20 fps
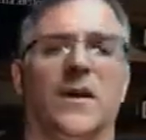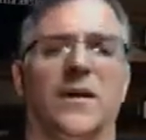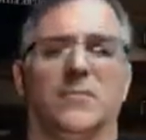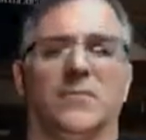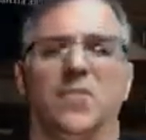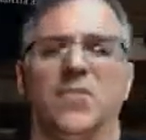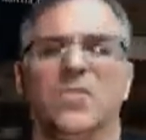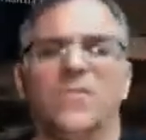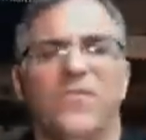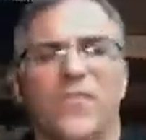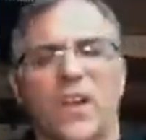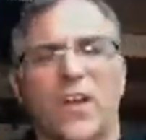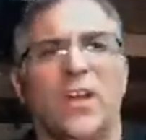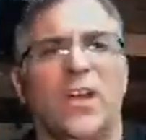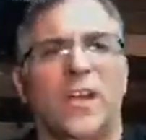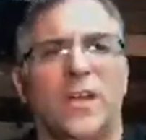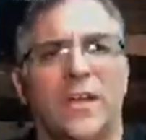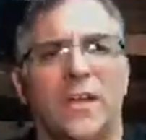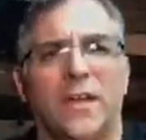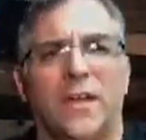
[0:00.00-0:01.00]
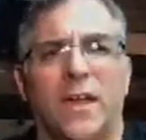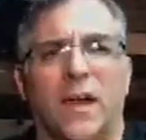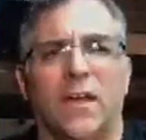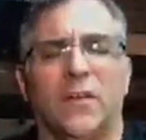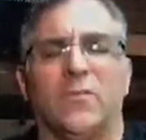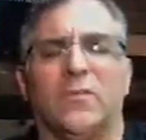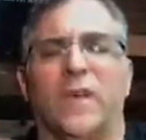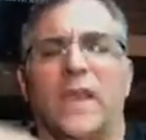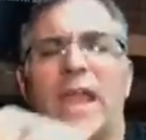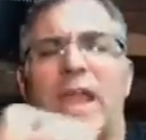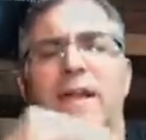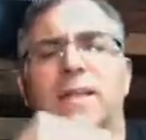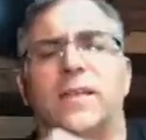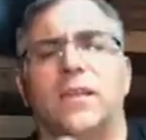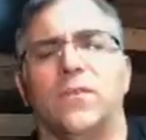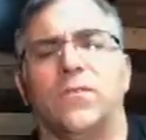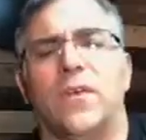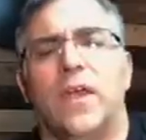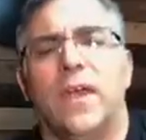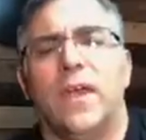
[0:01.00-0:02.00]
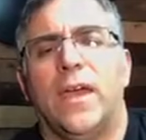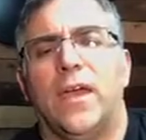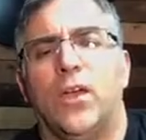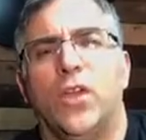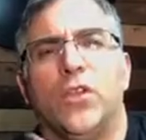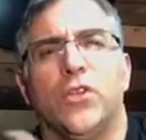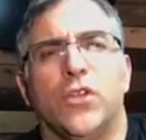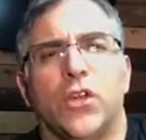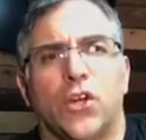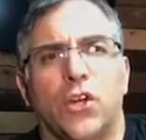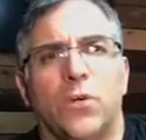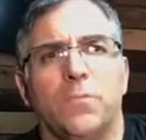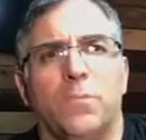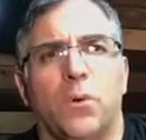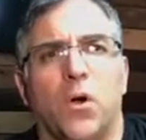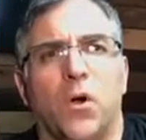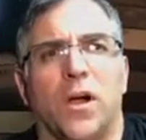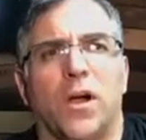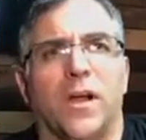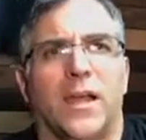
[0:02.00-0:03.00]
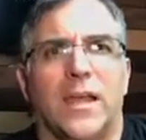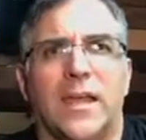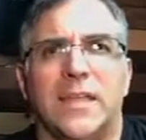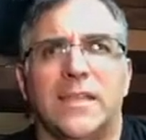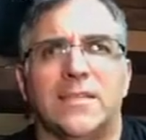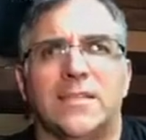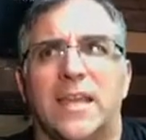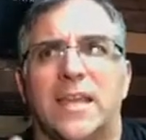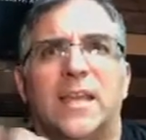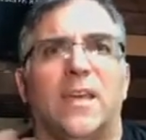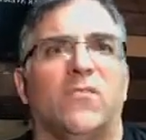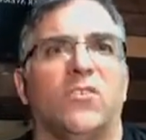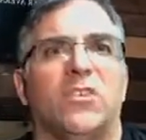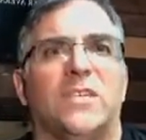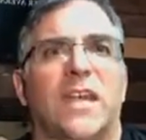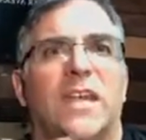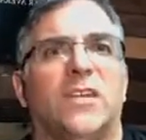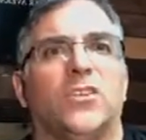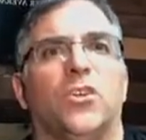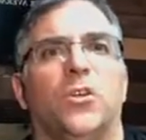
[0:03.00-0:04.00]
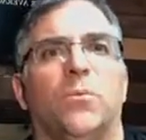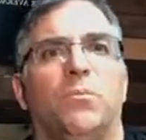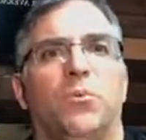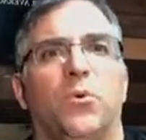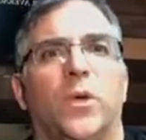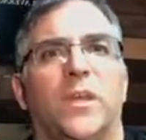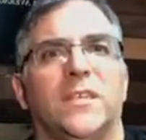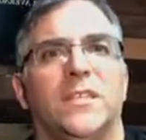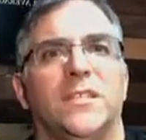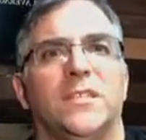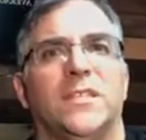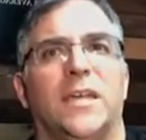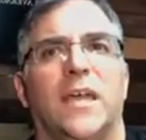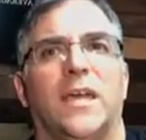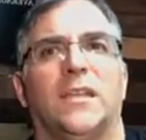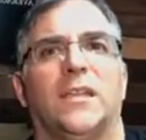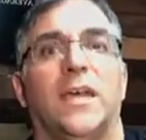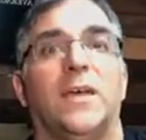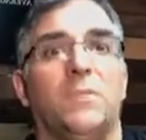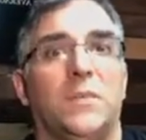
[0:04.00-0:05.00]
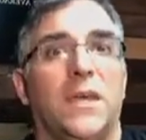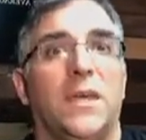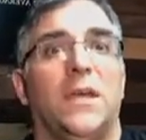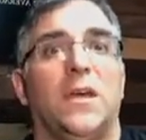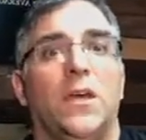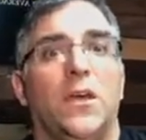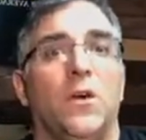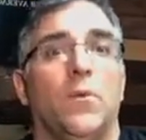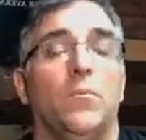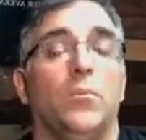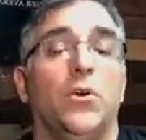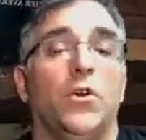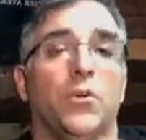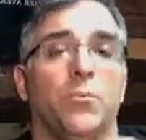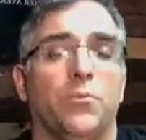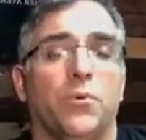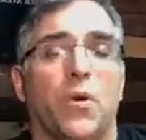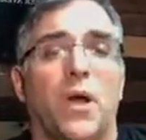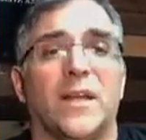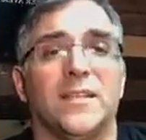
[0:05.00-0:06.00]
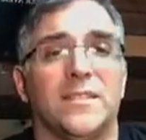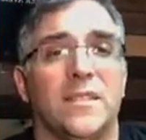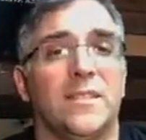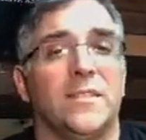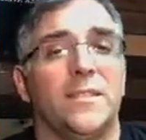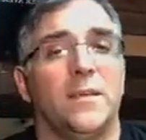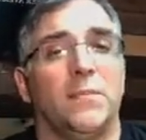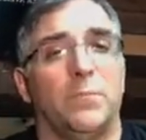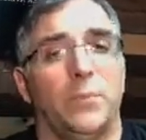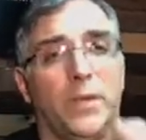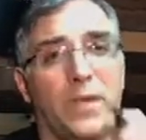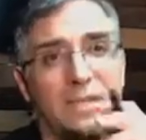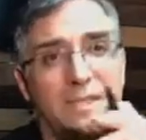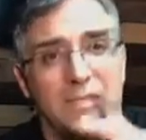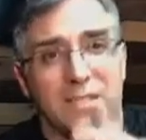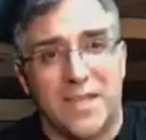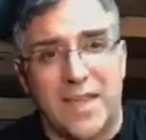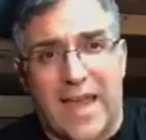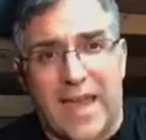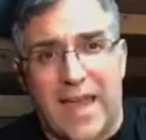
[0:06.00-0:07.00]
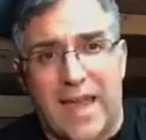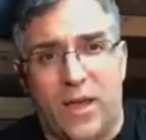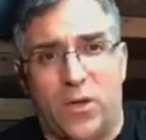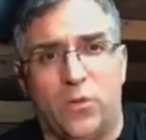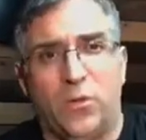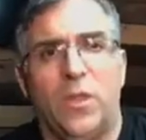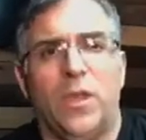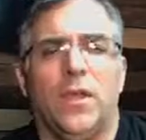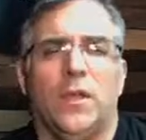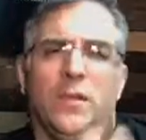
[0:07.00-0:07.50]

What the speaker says: So it's very gut reactive. And the third part is they never take it to the point to say, let me put a process in place now.